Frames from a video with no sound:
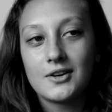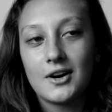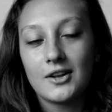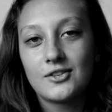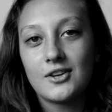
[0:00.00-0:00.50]

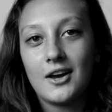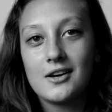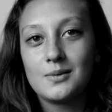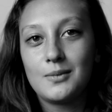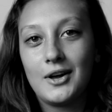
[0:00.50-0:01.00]
I'd say
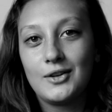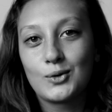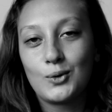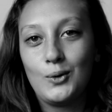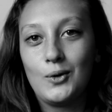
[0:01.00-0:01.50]
I had my head
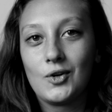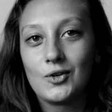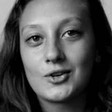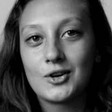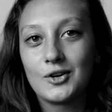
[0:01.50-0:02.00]
screwed on
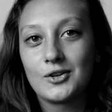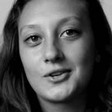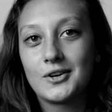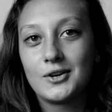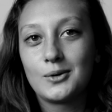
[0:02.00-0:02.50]

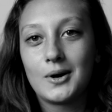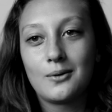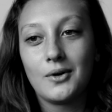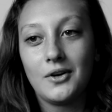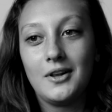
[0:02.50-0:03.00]
because I know what I
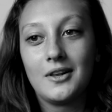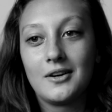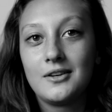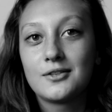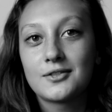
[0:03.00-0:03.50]
want in
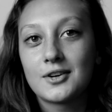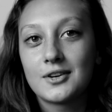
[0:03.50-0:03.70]
life.